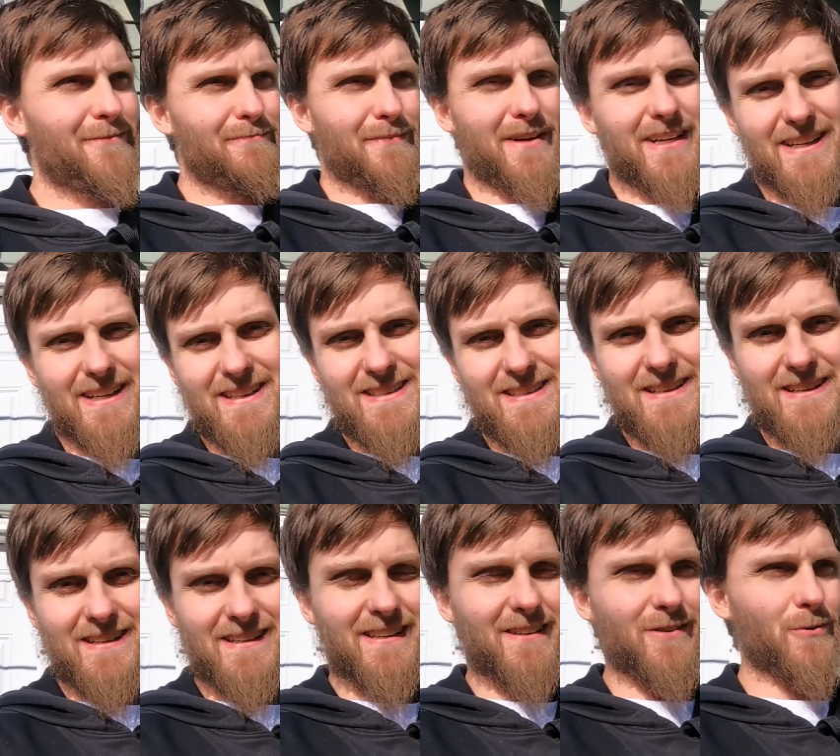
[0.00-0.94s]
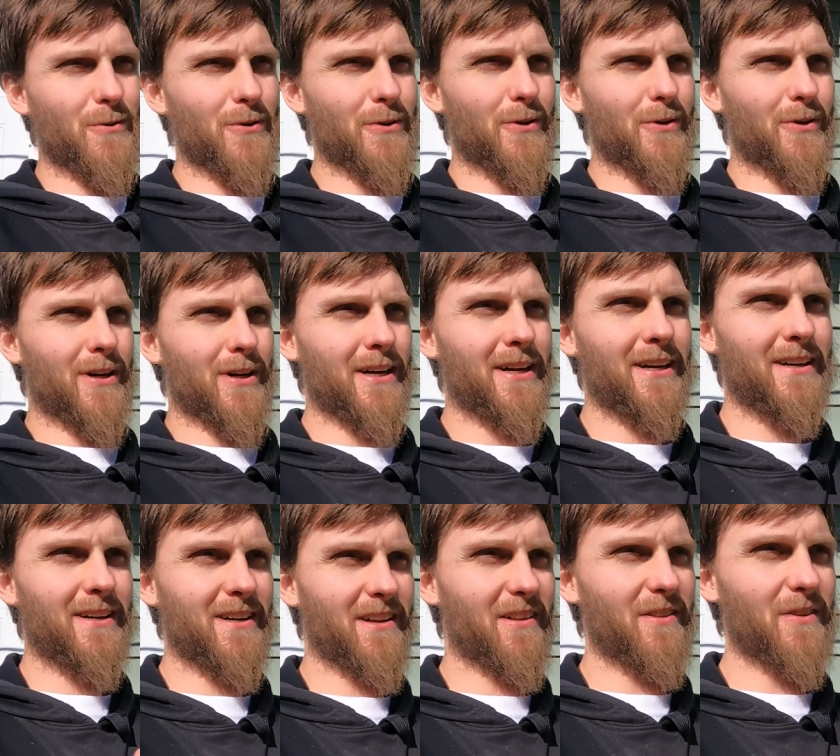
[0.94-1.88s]
man, it's going to get a little,
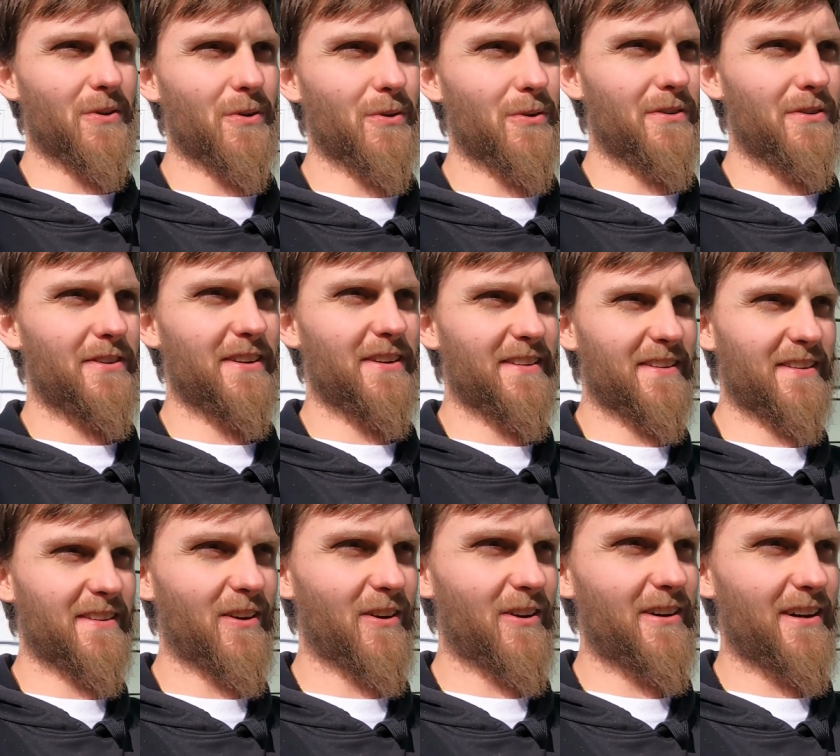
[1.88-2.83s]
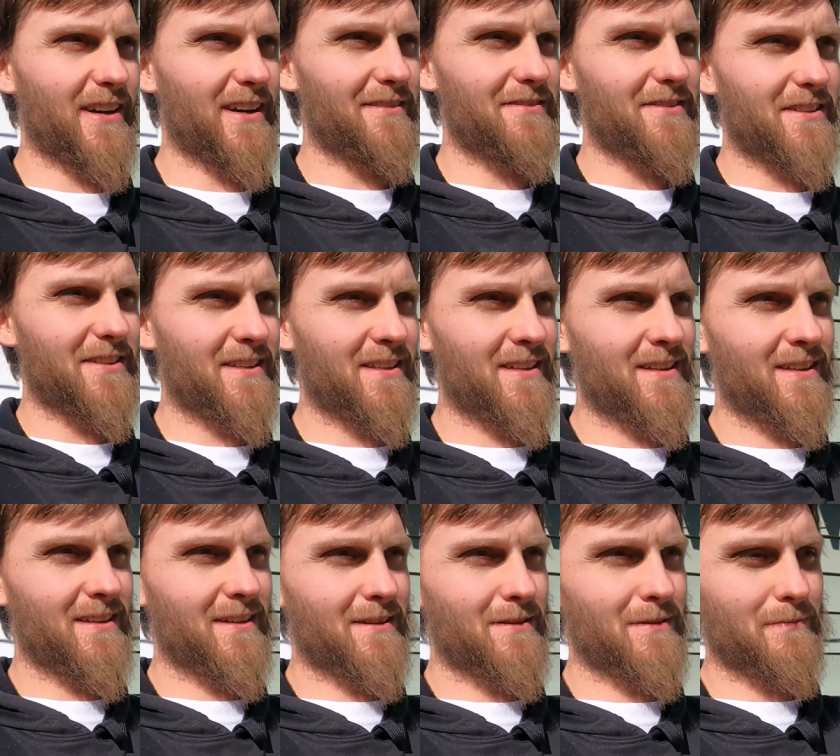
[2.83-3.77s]
a little intense, heart heavy,
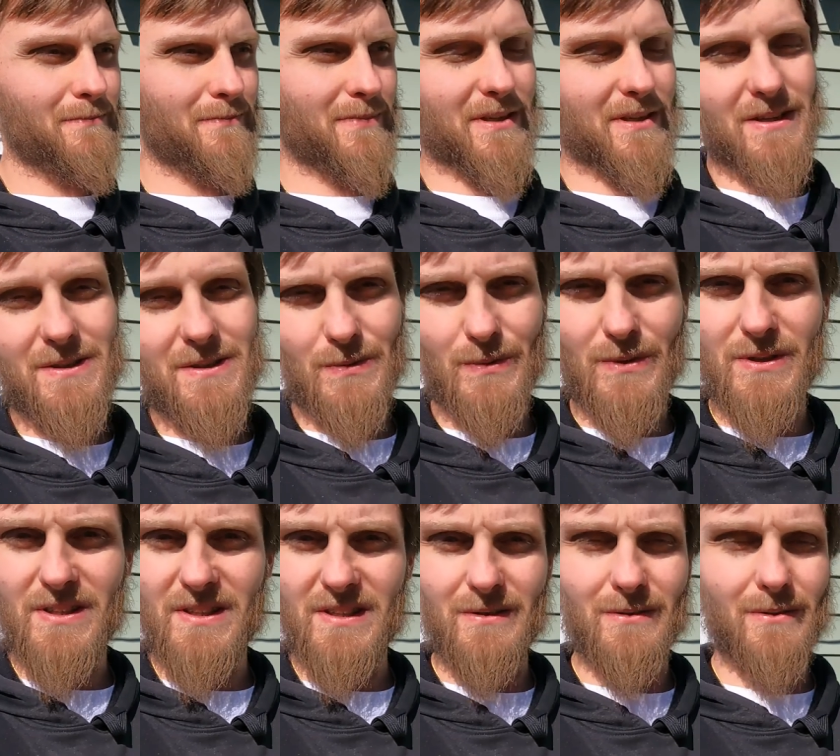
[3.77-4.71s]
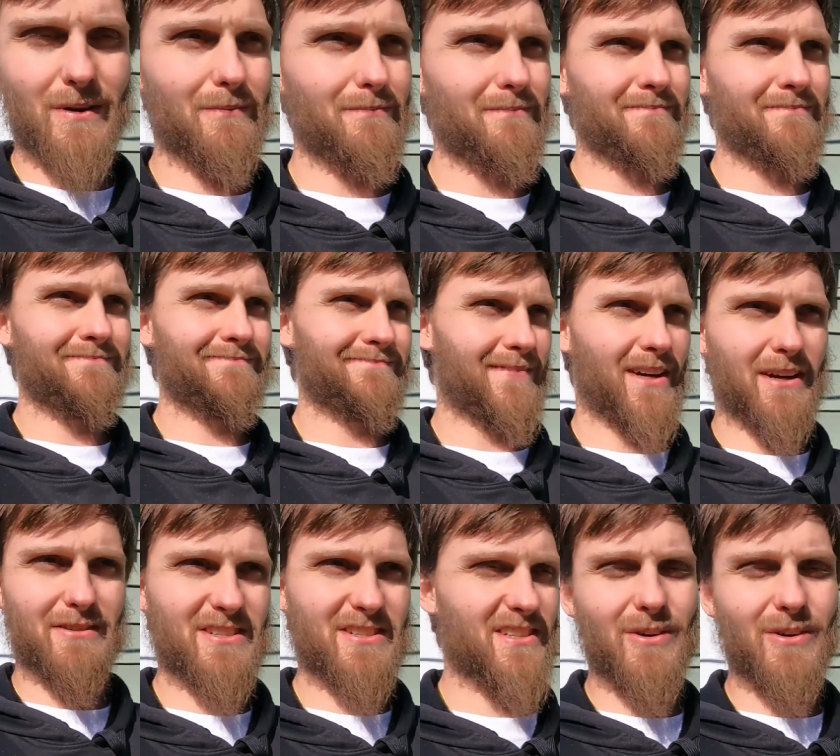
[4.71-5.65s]
because we're just, well, I'm,
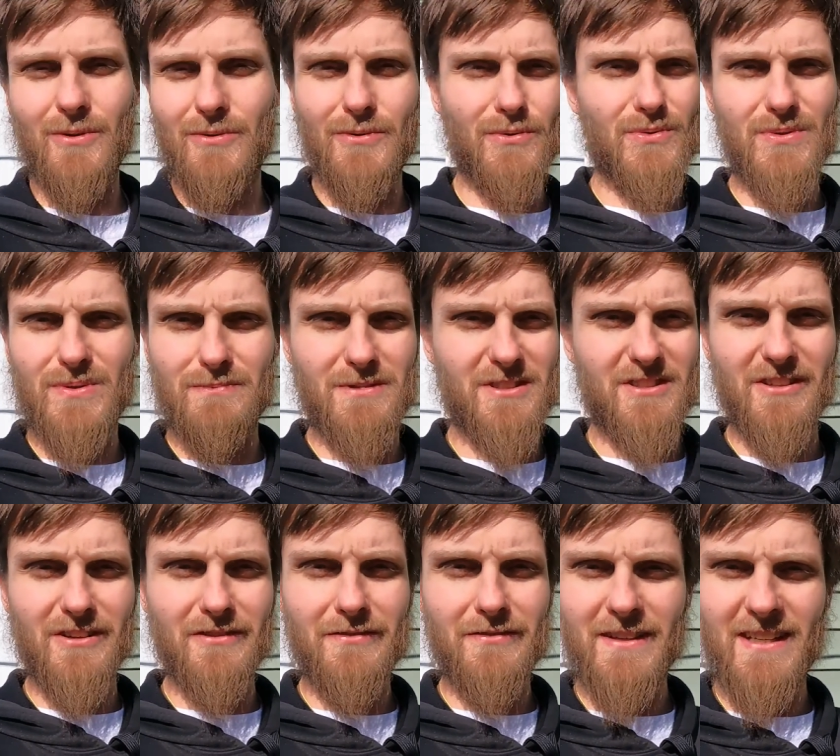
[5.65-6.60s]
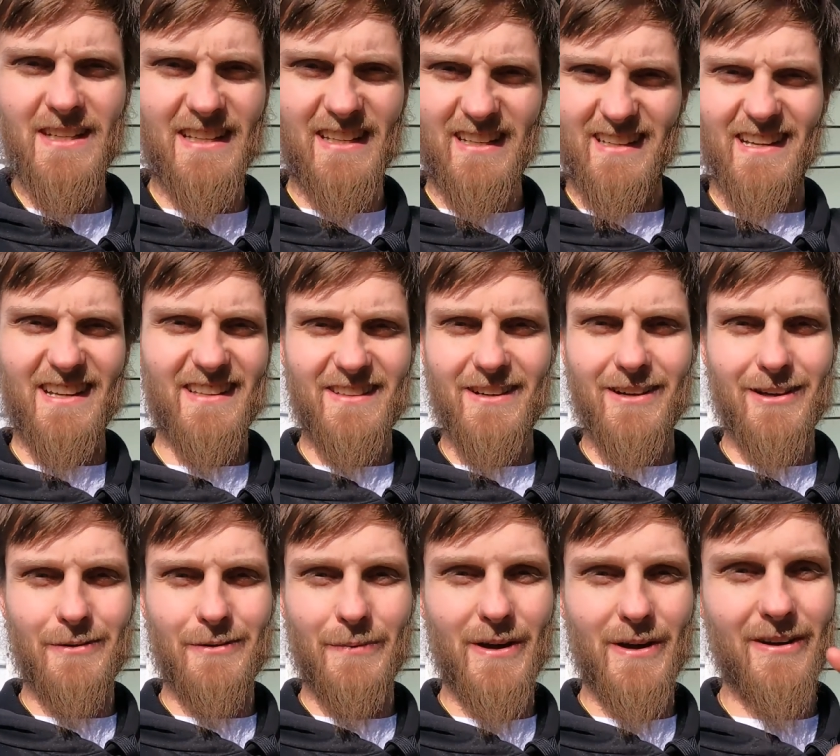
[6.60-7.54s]
I'm just going through some stuff, and I got to
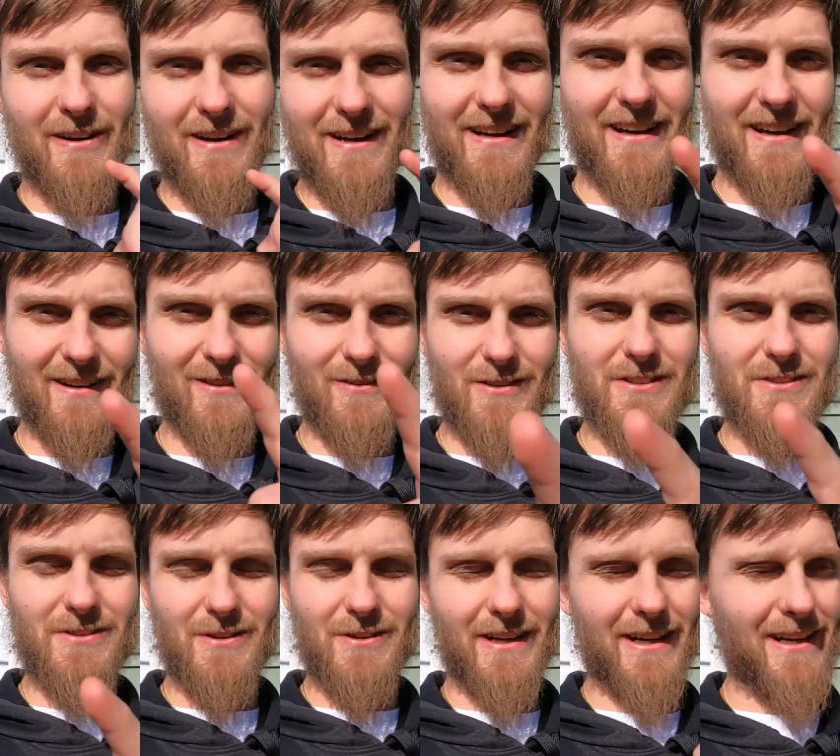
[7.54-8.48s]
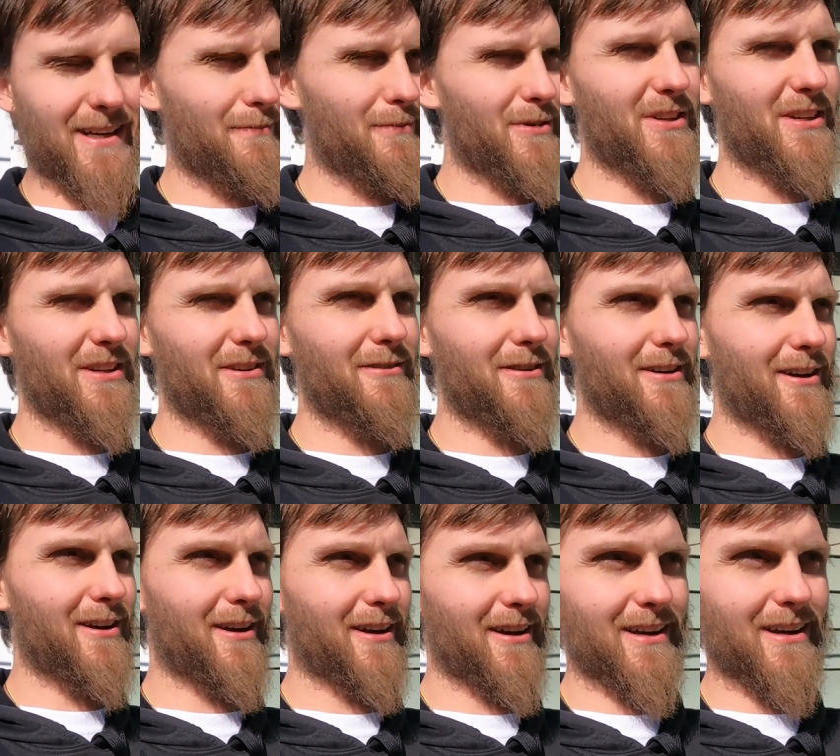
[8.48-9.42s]
talk about it, and I got to let you, I got to bring you
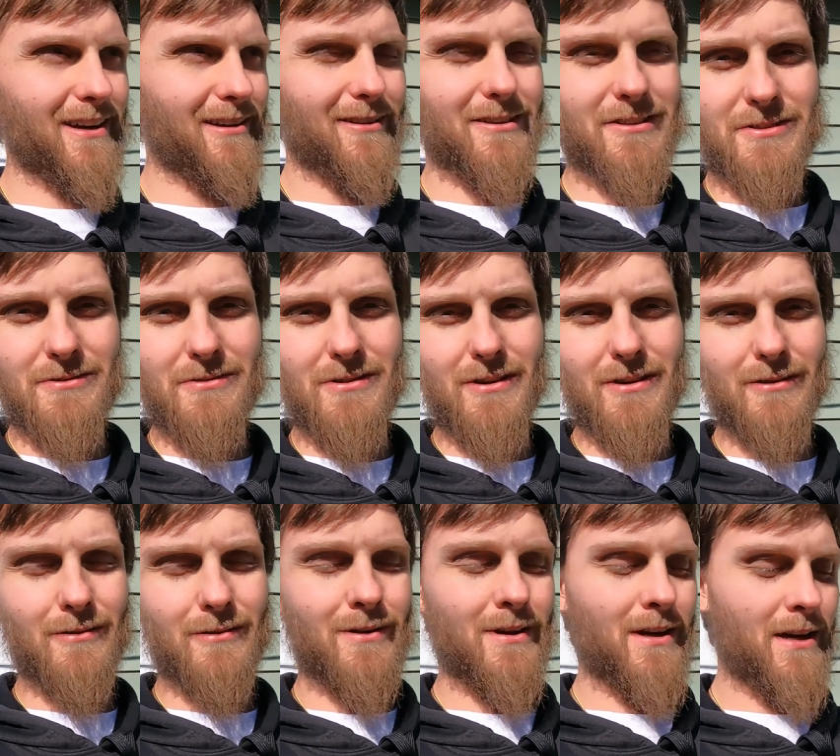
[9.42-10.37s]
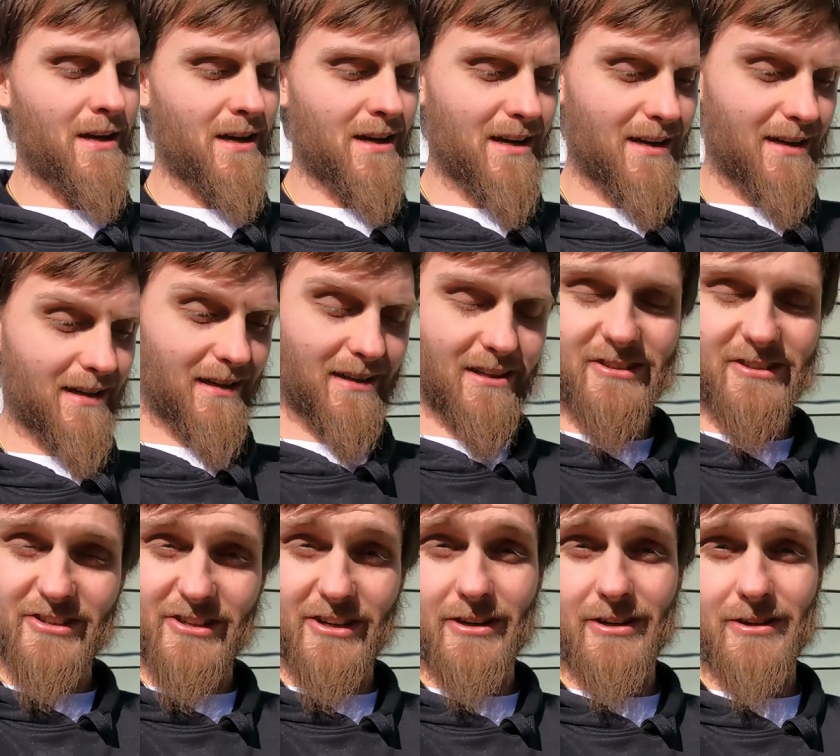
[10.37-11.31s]
in on it, I got to let you know, I got to
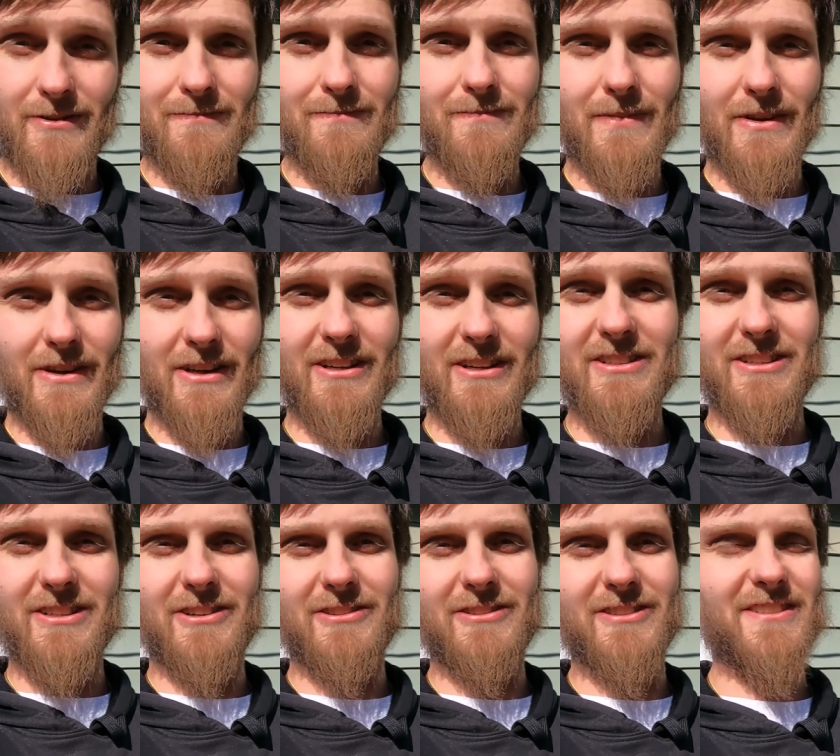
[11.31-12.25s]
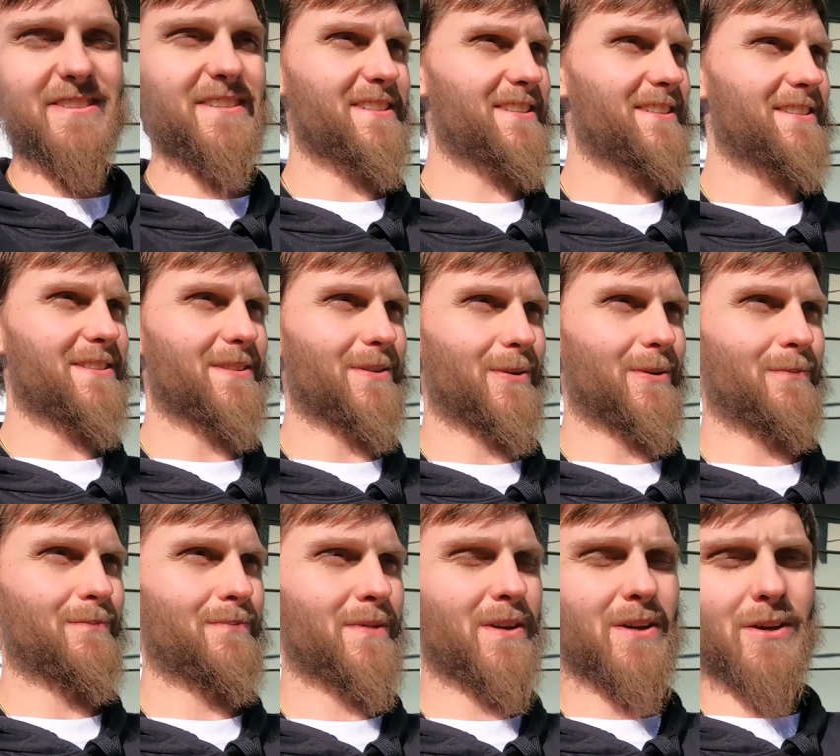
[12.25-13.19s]
share, I got to share this.
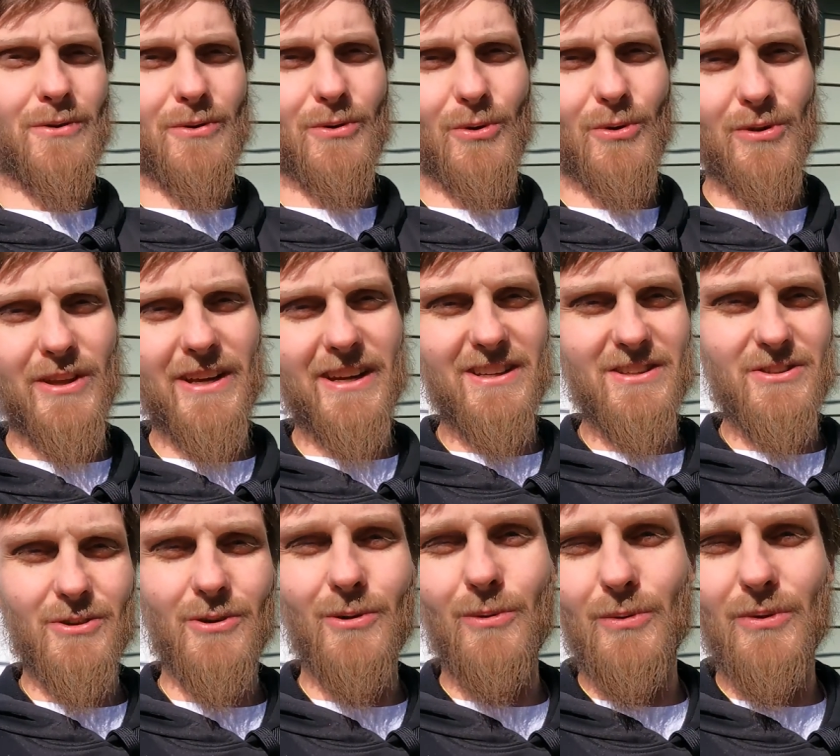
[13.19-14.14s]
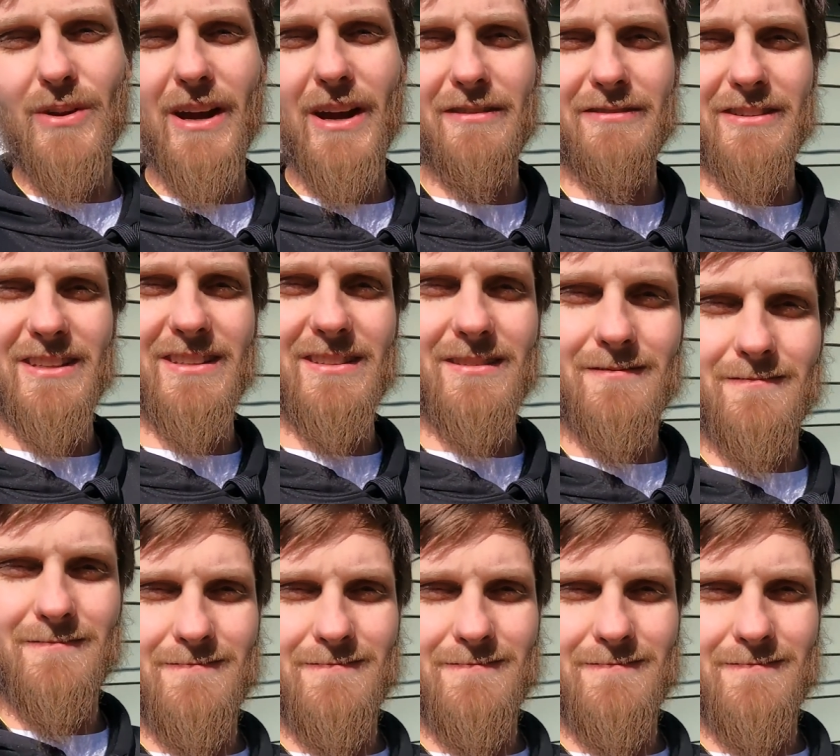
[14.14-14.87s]
So, roll that intro and we'll dive in.